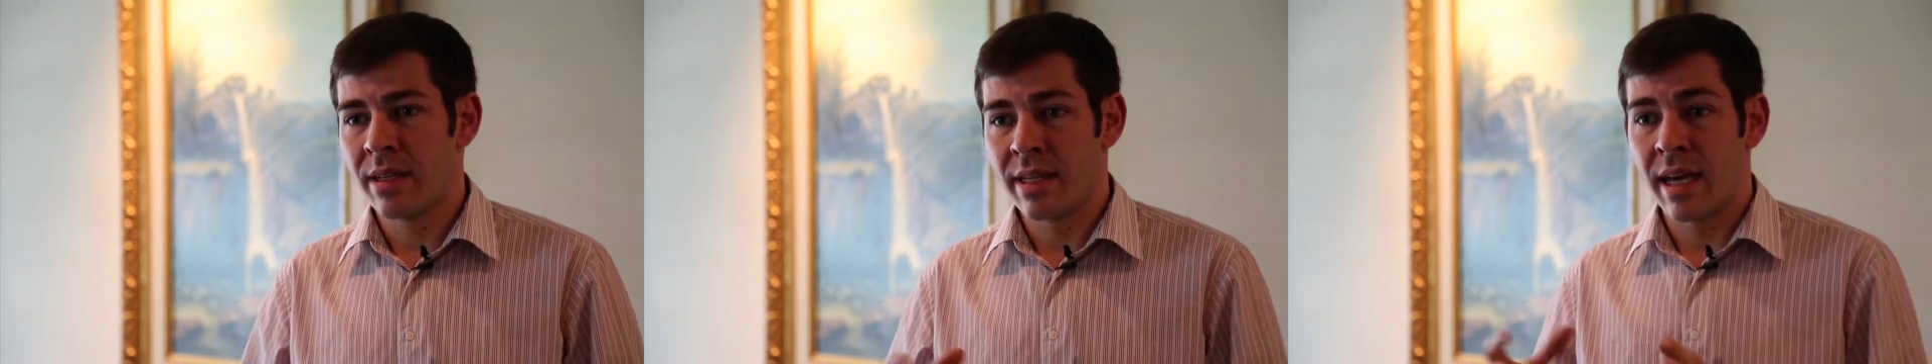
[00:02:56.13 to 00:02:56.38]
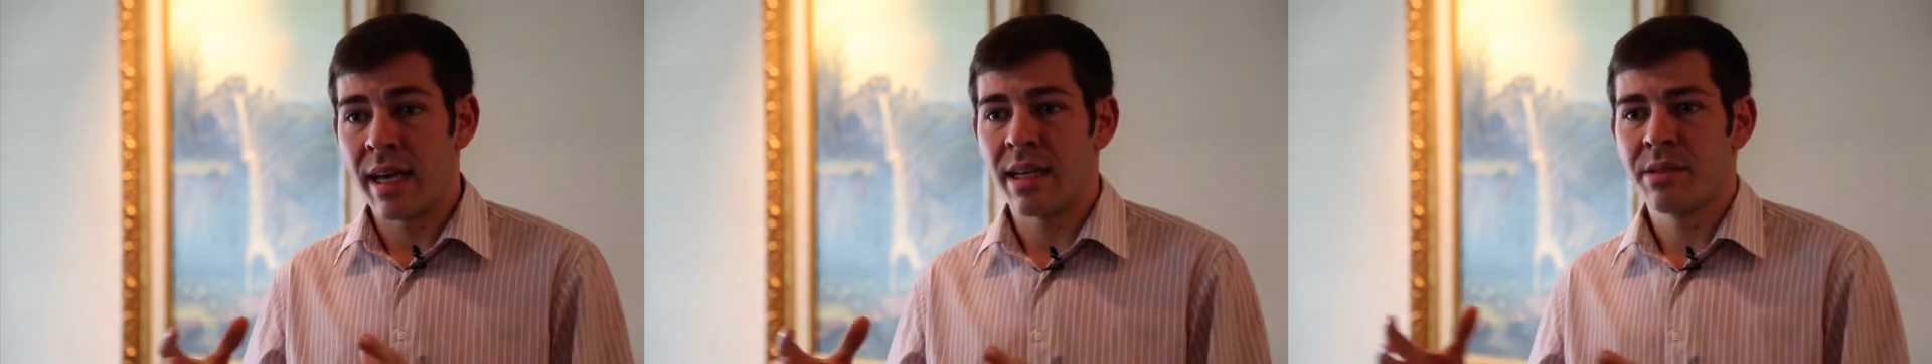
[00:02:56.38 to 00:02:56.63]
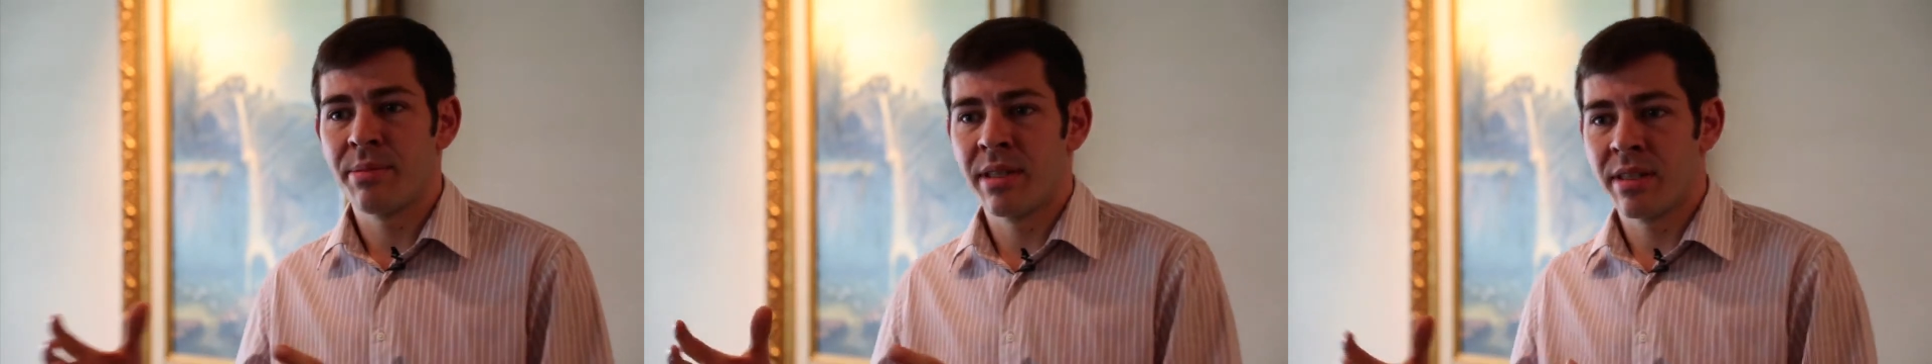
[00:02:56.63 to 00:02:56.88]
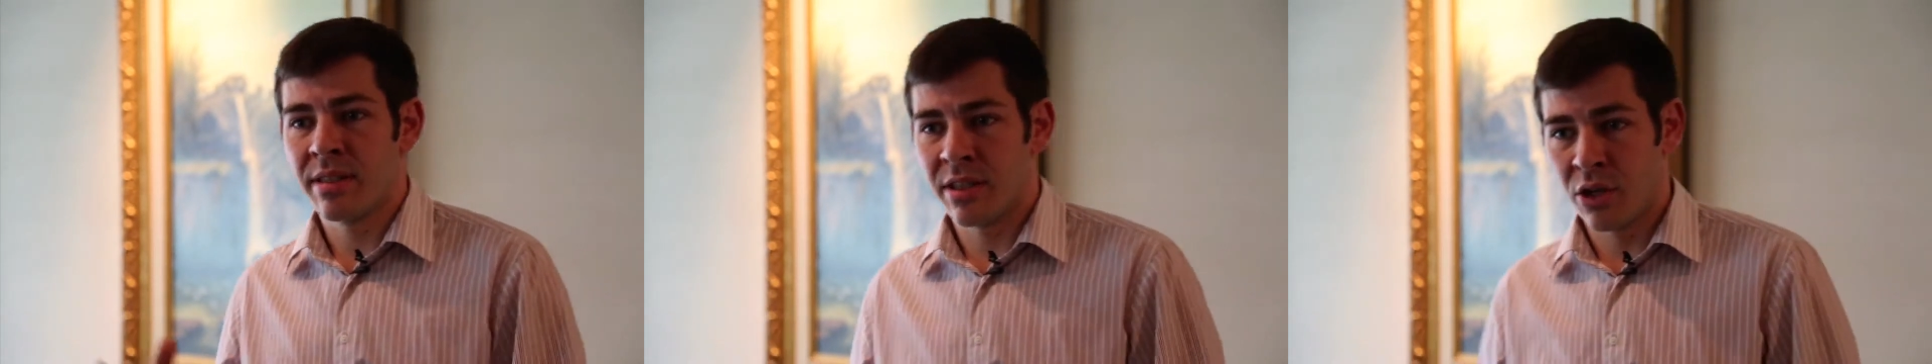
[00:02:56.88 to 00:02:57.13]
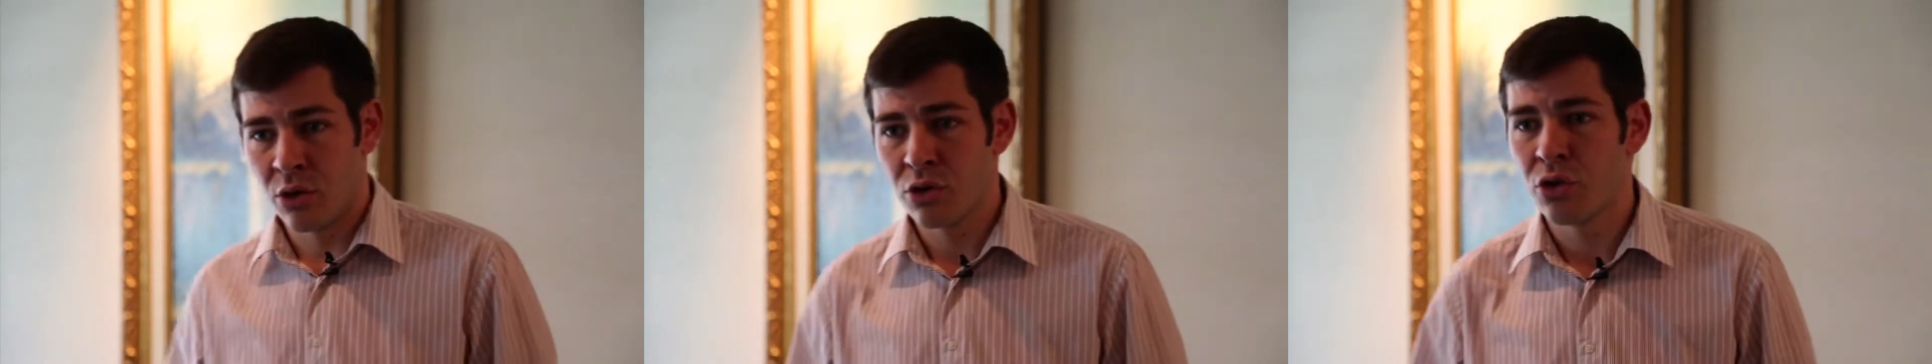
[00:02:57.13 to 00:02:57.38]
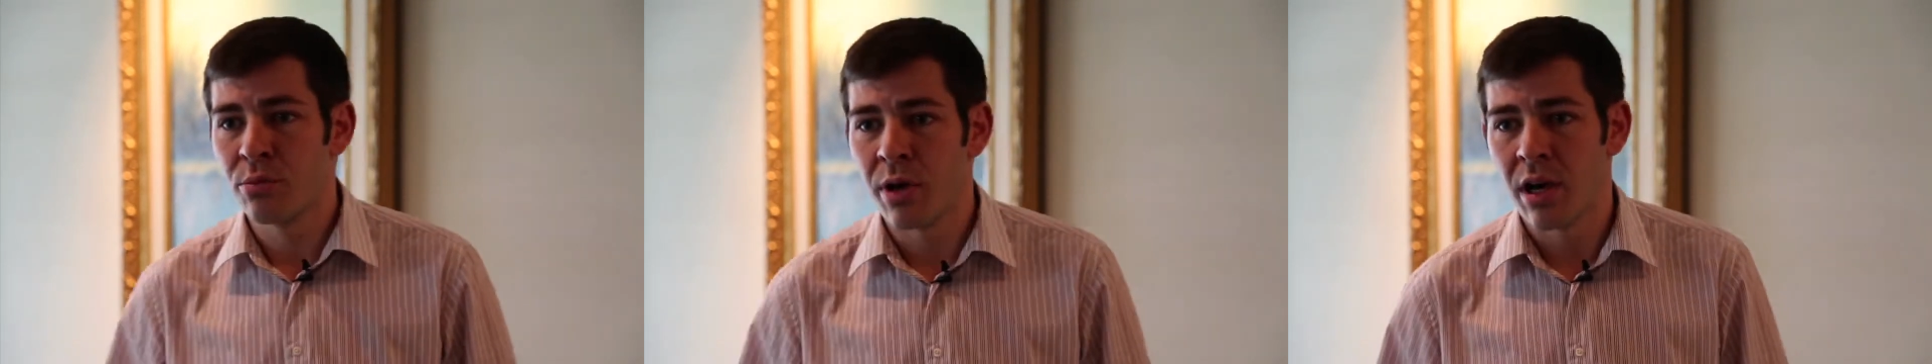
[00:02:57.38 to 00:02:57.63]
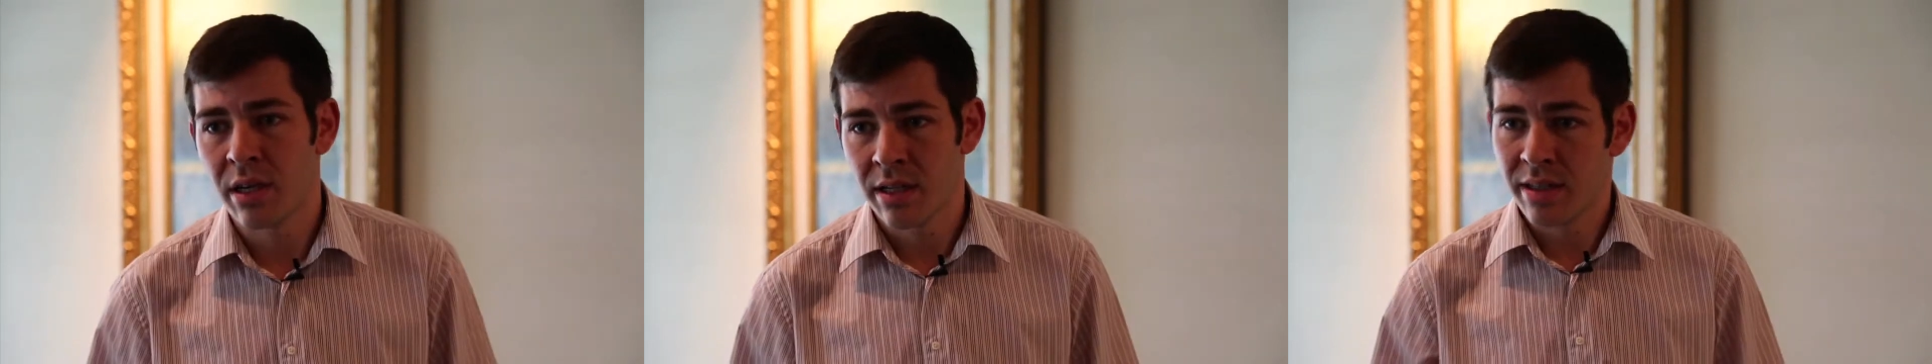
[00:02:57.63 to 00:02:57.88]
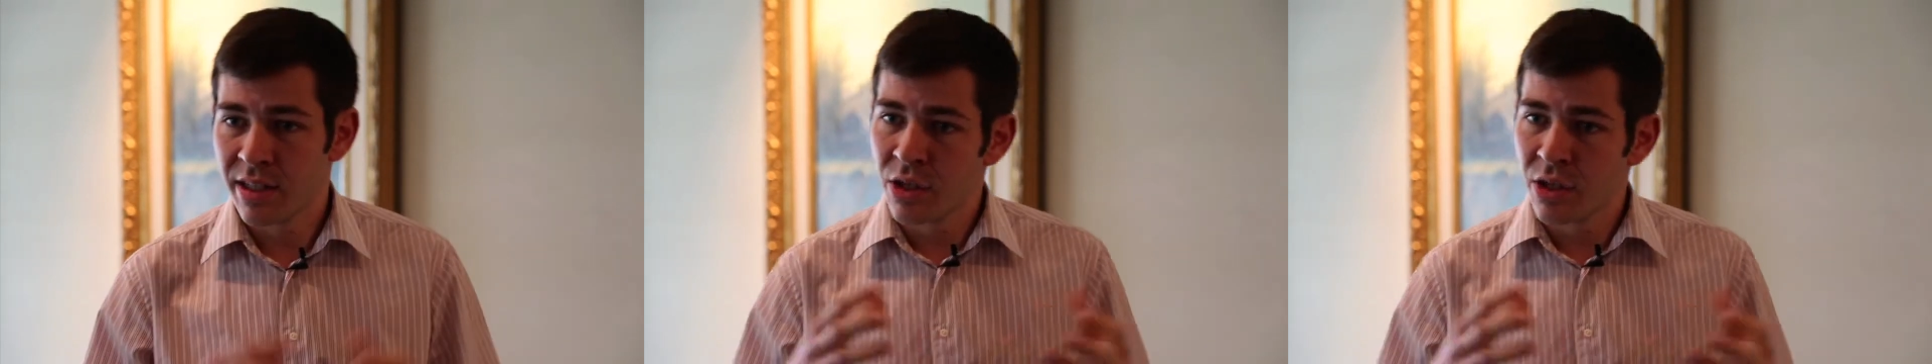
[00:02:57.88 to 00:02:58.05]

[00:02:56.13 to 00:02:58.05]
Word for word: There has been this Kyoto market,